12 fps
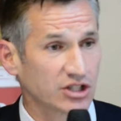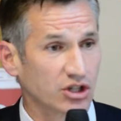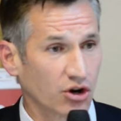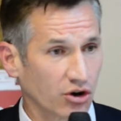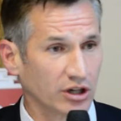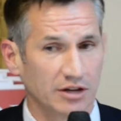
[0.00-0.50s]
to
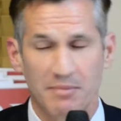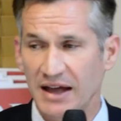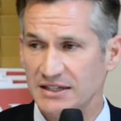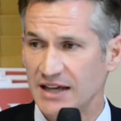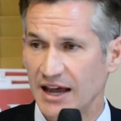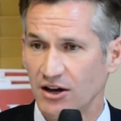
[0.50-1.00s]
currently
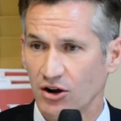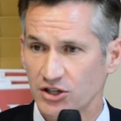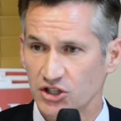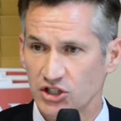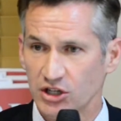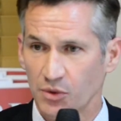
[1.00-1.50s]
maintain our
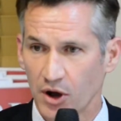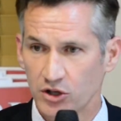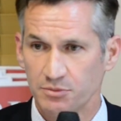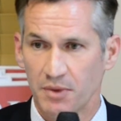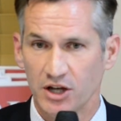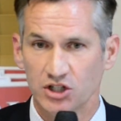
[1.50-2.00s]
existing roads,
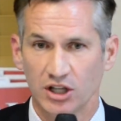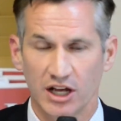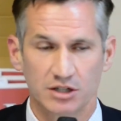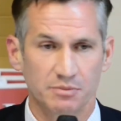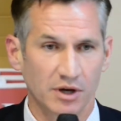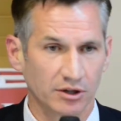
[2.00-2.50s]
much
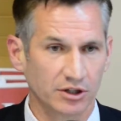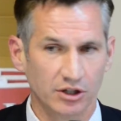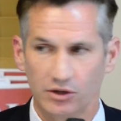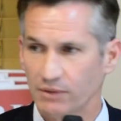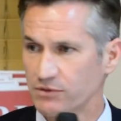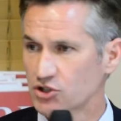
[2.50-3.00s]
less build the
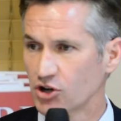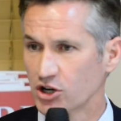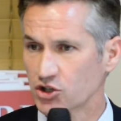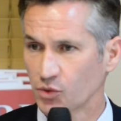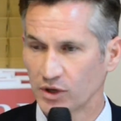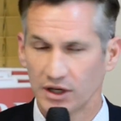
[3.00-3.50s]
new
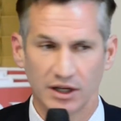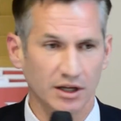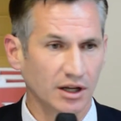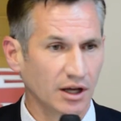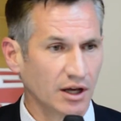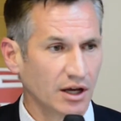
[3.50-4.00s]
infrastructure we need
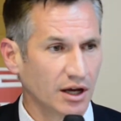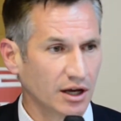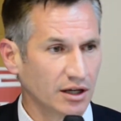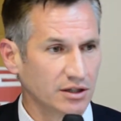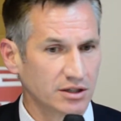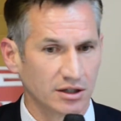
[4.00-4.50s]

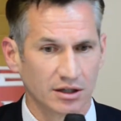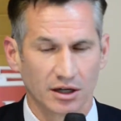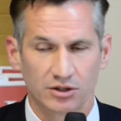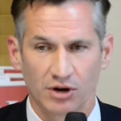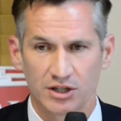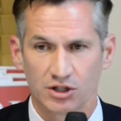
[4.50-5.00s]
to
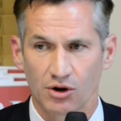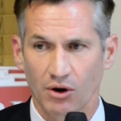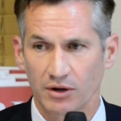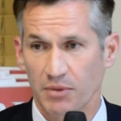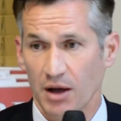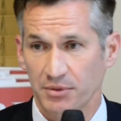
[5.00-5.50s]
address a
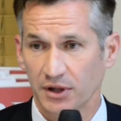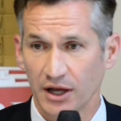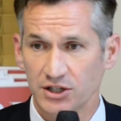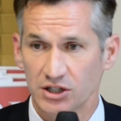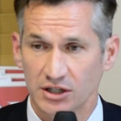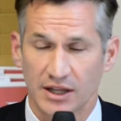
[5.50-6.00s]
growing
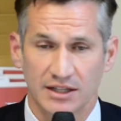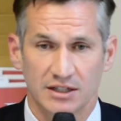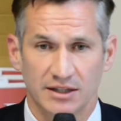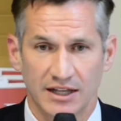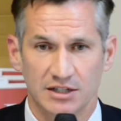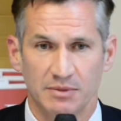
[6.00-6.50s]
population. And
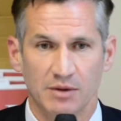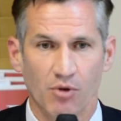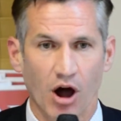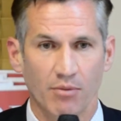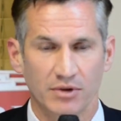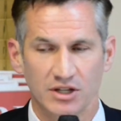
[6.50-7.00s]
that's a big
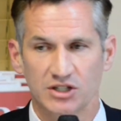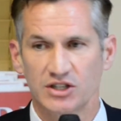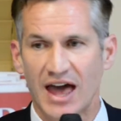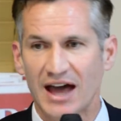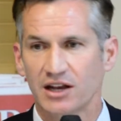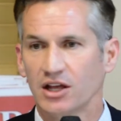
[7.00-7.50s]
problem, because
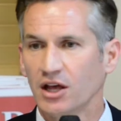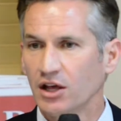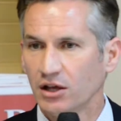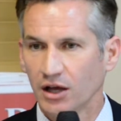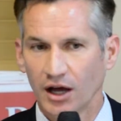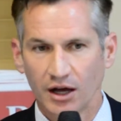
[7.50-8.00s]
that
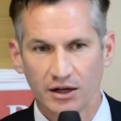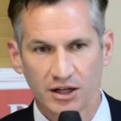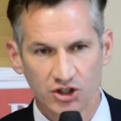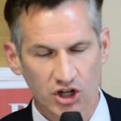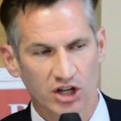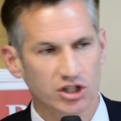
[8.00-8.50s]

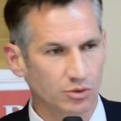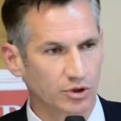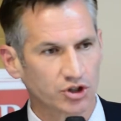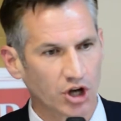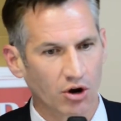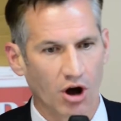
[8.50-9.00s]
congestion will
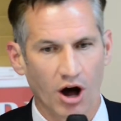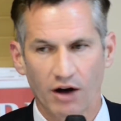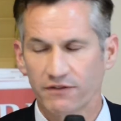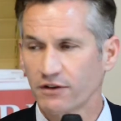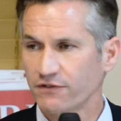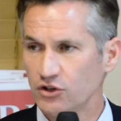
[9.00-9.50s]
choke
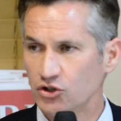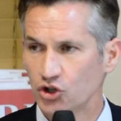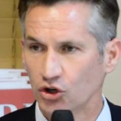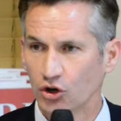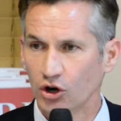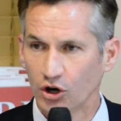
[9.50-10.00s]
off
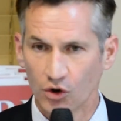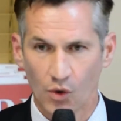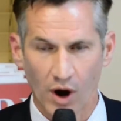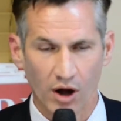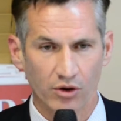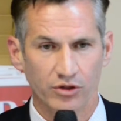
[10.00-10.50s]
future
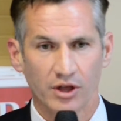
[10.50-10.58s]
growth.